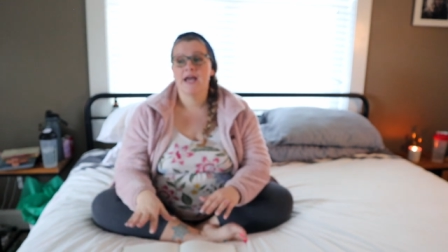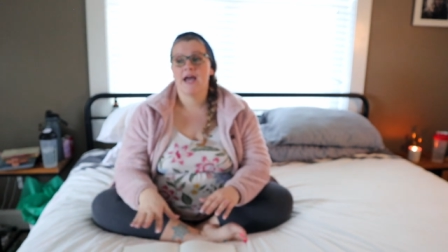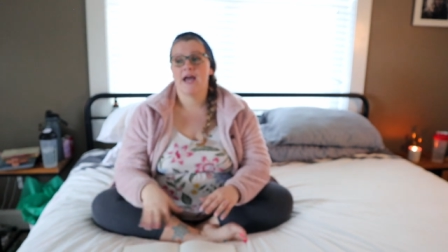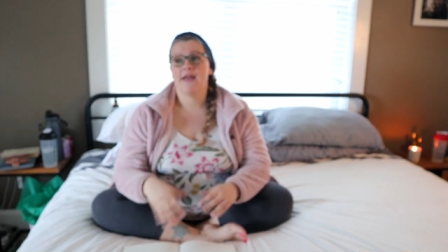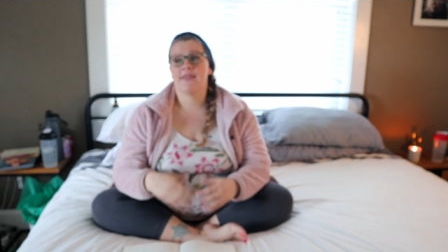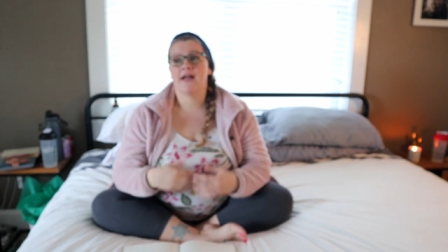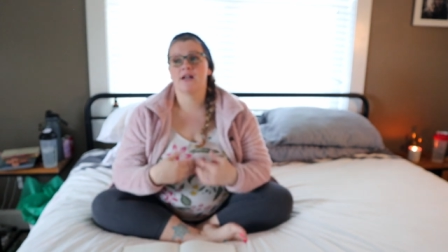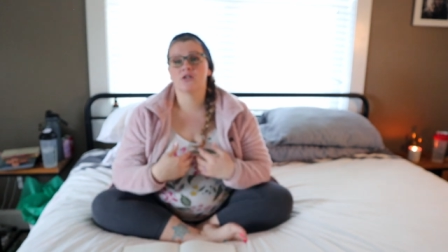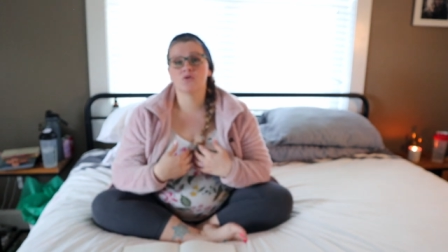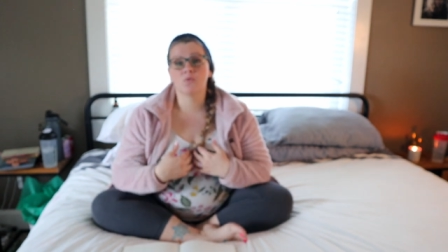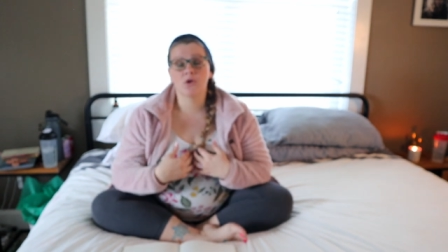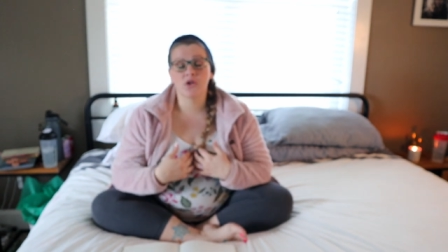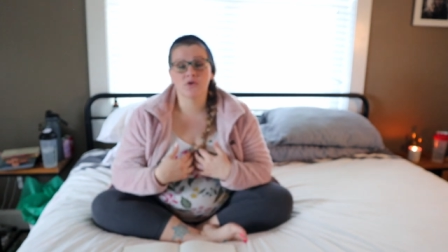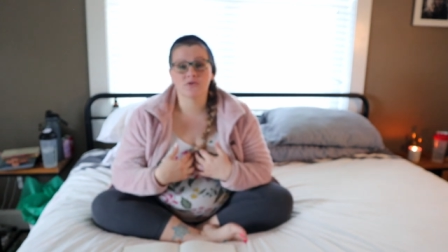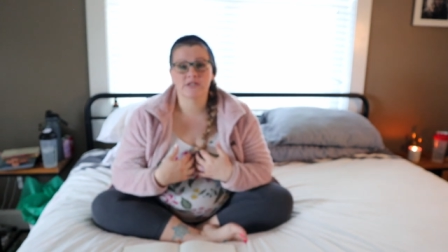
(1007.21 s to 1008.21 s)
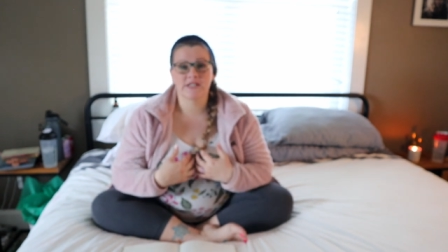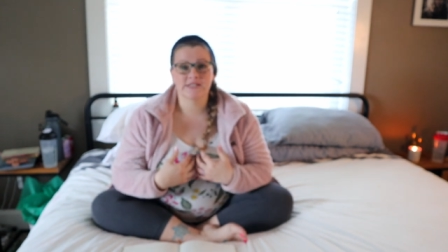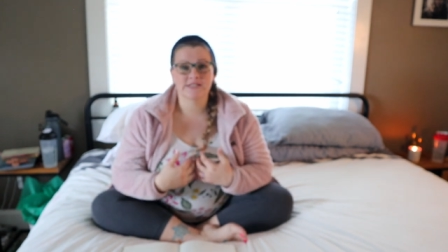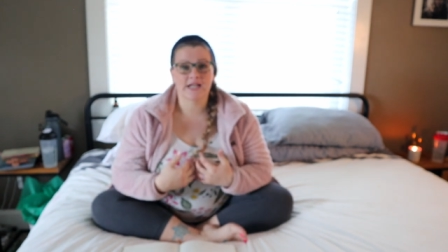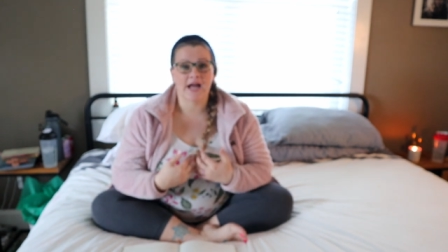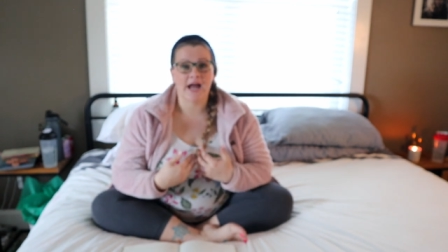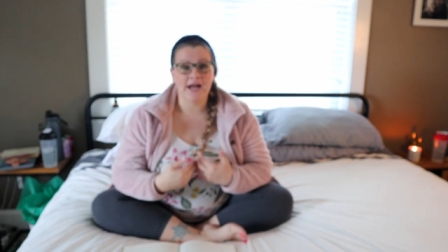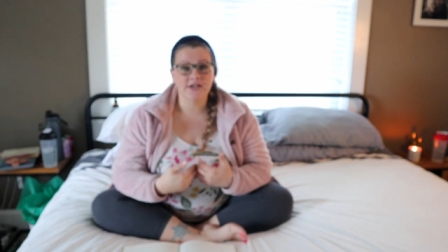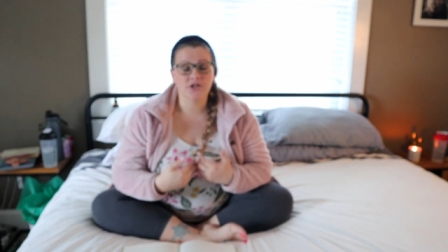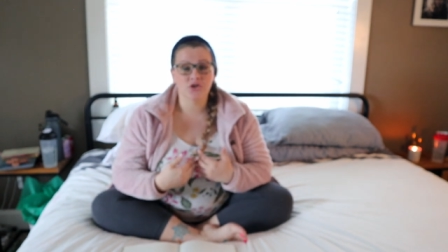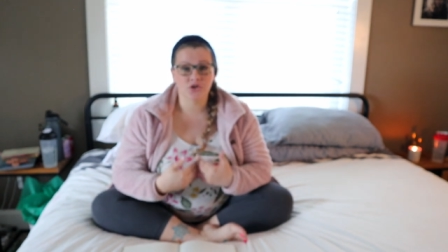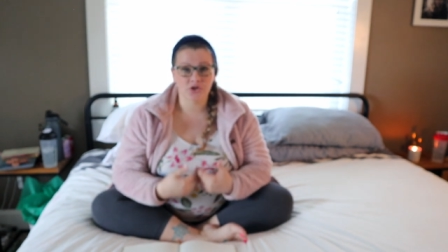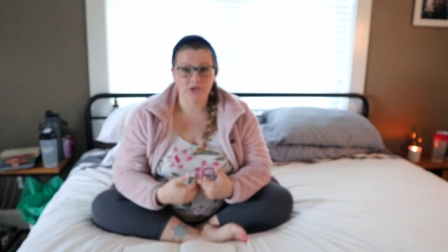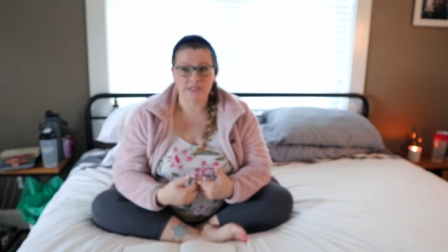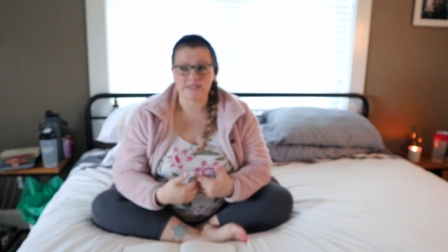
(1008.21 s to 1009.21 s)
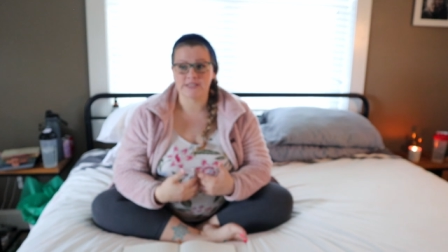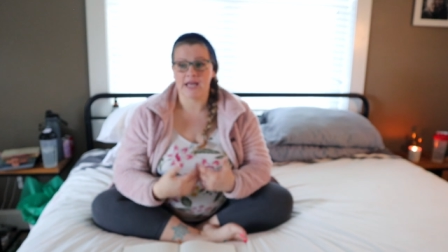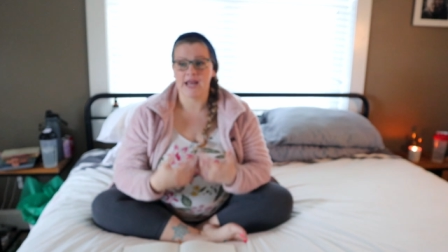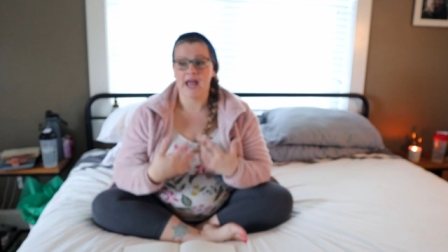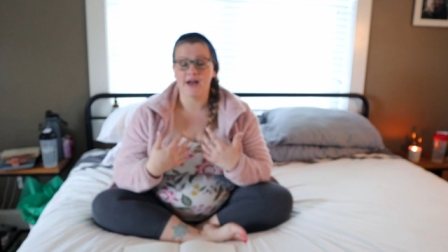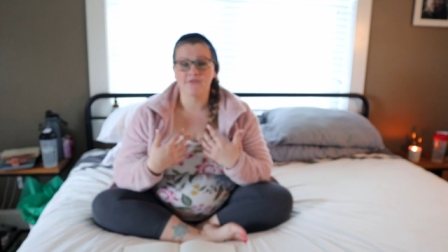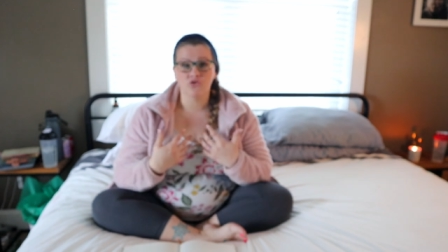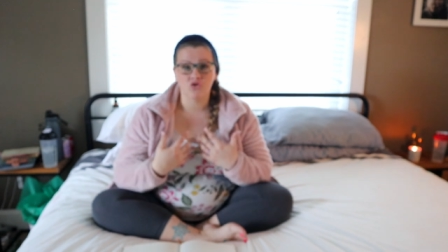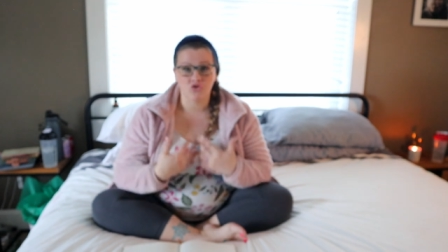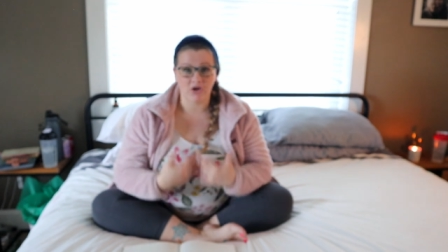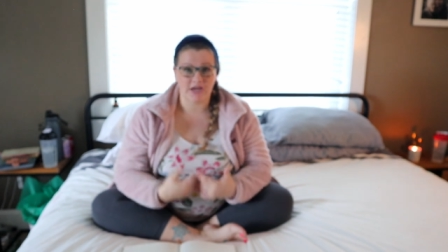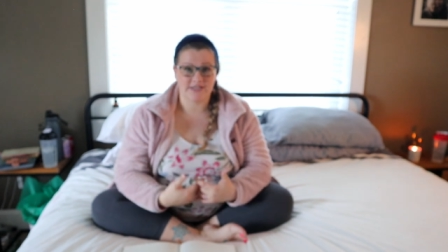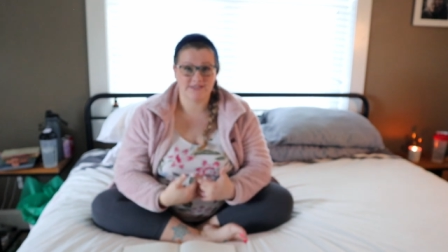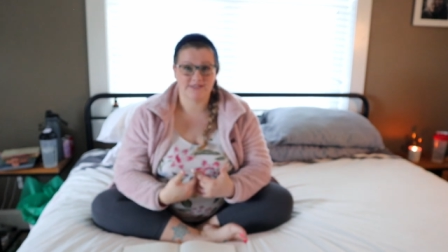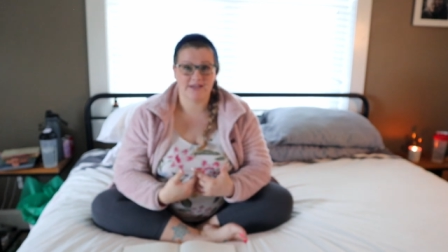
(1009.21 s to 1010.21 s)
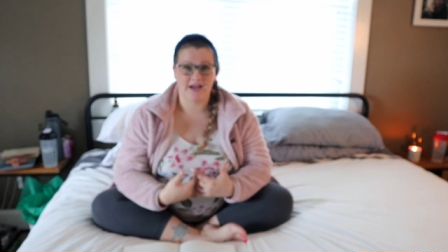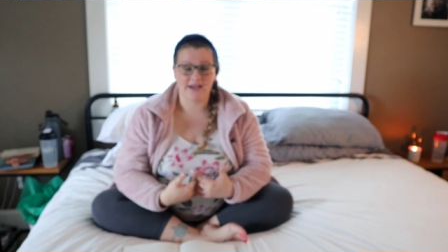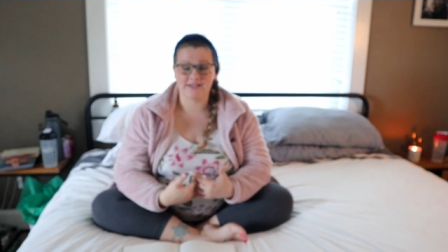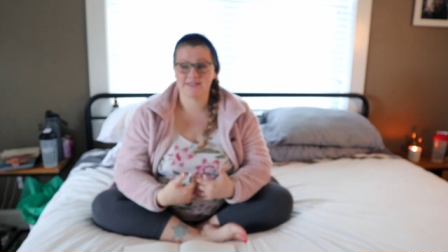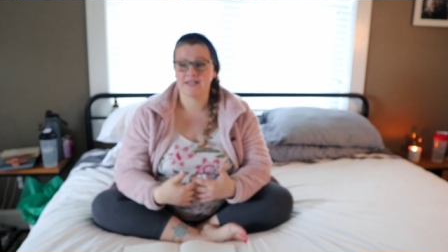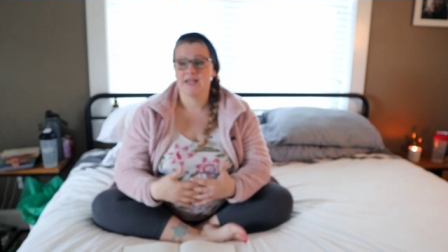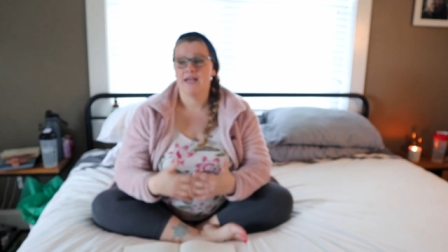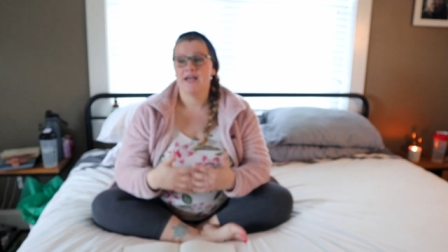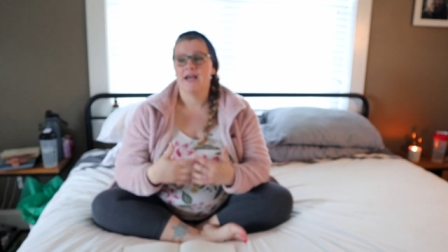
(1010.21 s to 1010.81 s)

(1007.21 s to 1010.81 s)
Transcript: and that is one of those things that I had to learn is I have grace, guys.